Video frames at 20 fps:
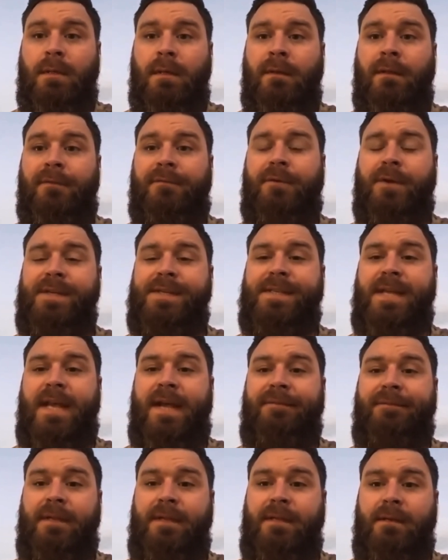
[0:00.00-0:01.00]
the free
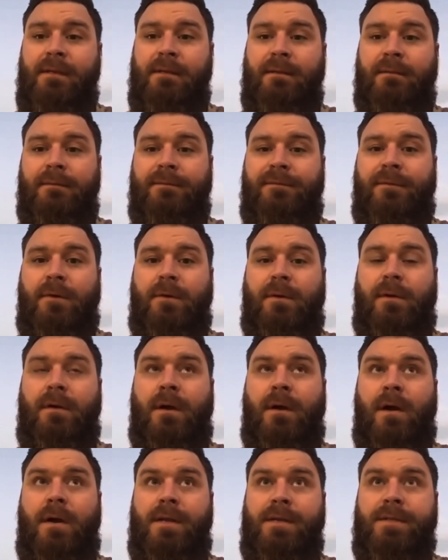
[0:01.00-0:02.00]
safety
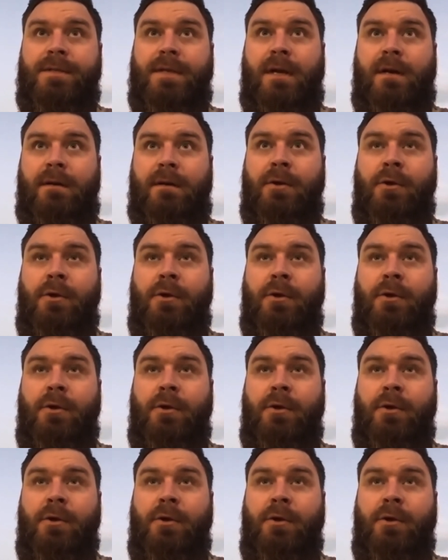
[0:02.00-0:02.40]
for Arkansas,